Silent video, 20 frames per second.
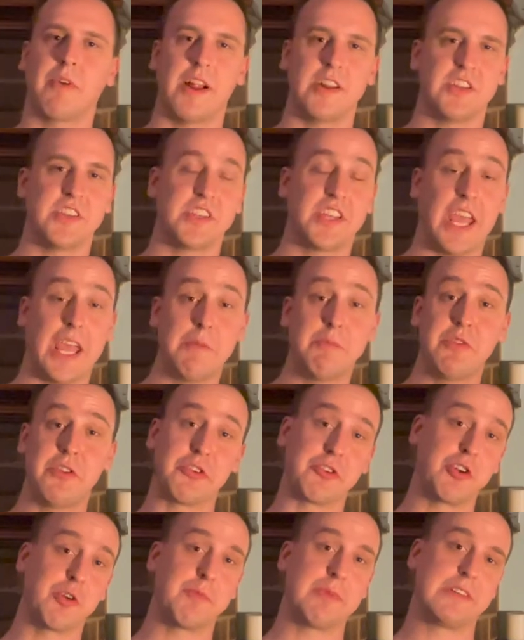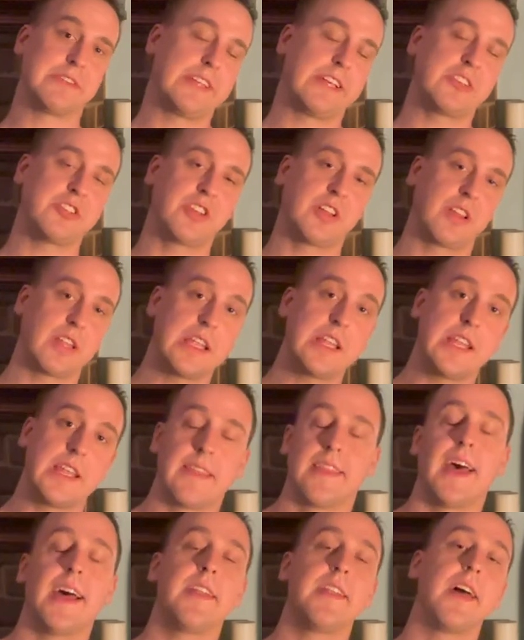I just came to the group, I was actually
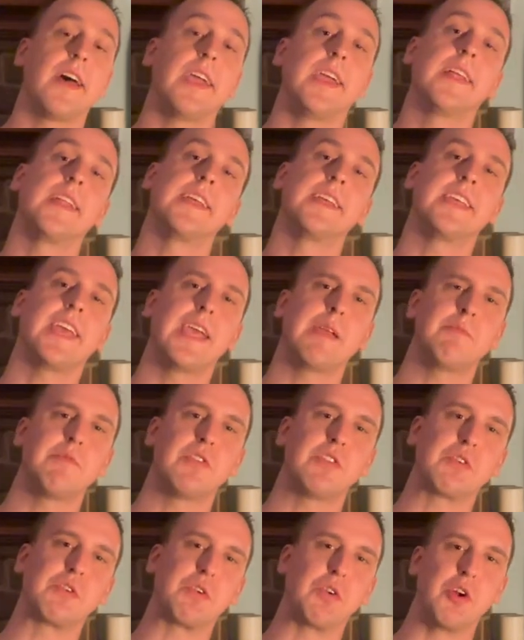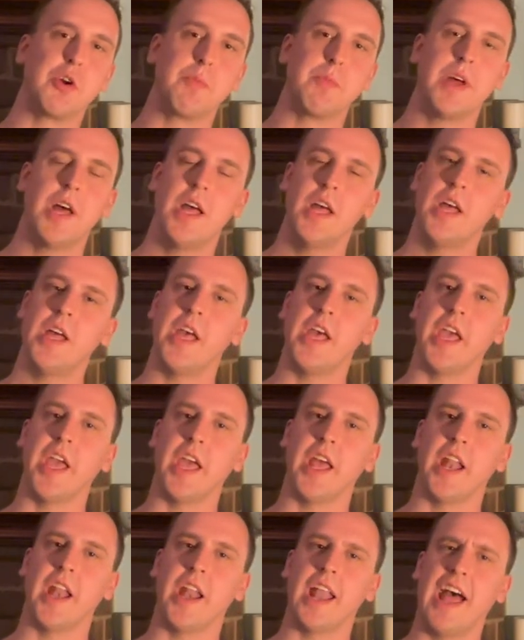leading that night, and I came to the group
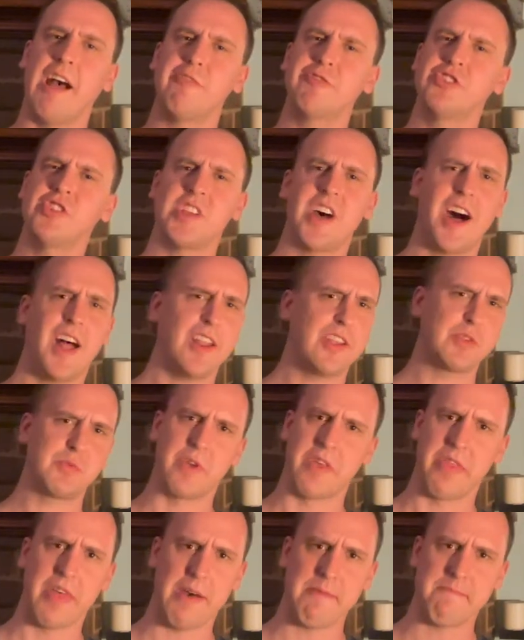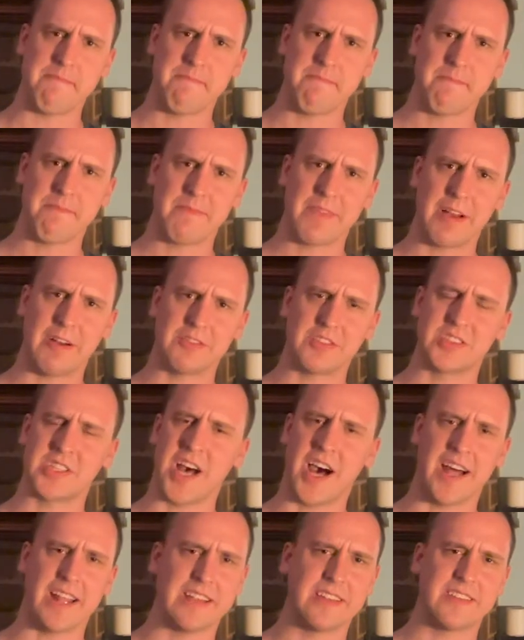and I was just honest with them. I was just
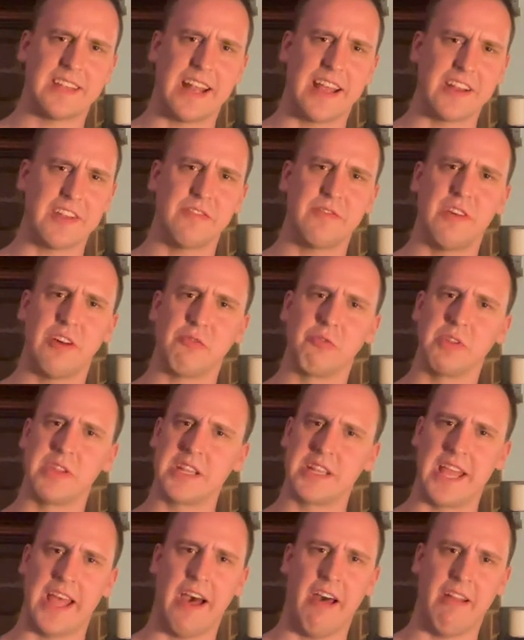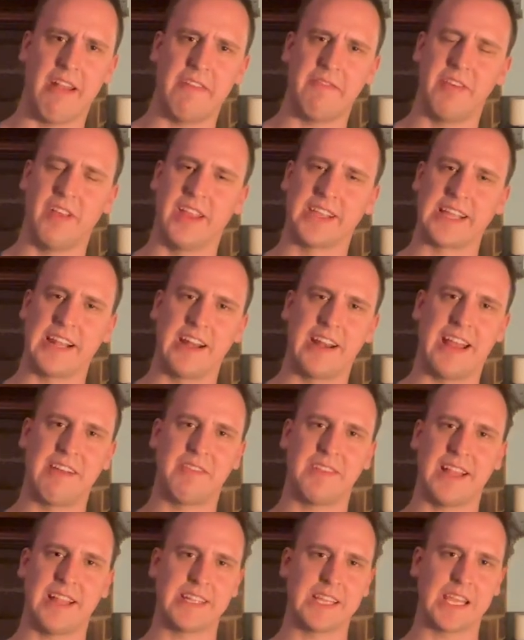honest that I just felt really down. I felt like I didn't
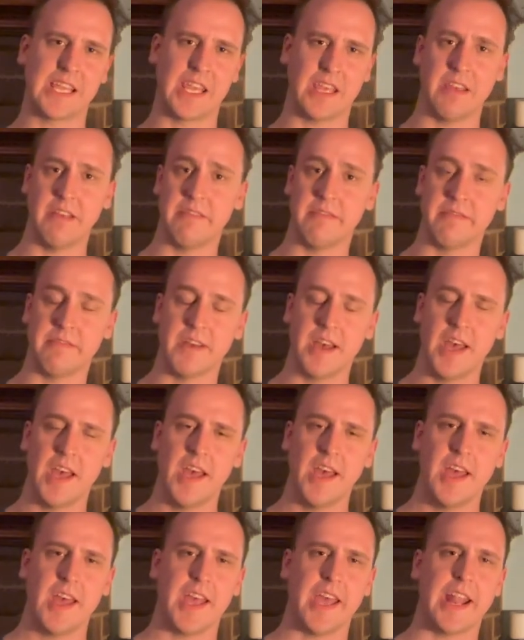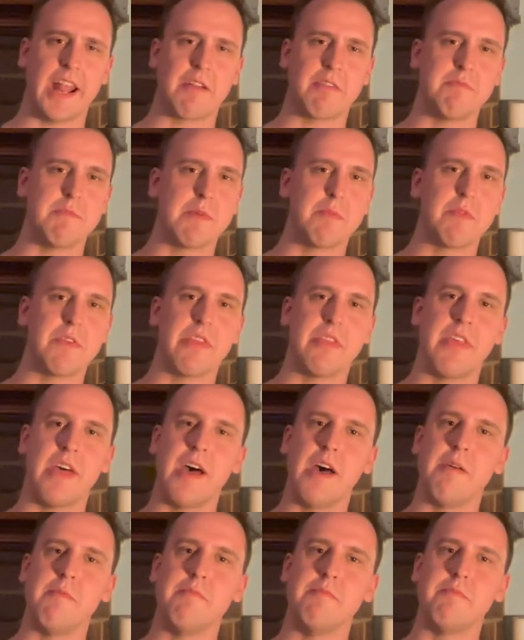have a lot to give. And I remember
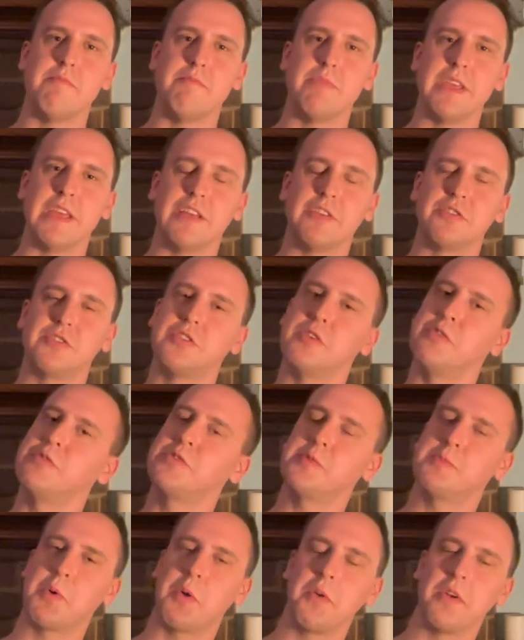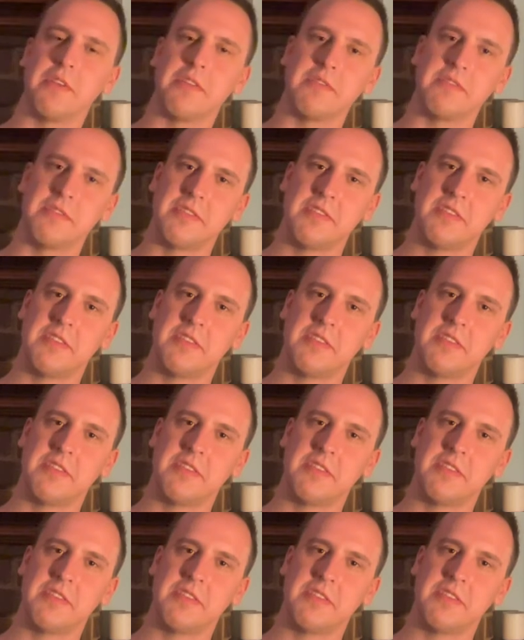them being so supportive.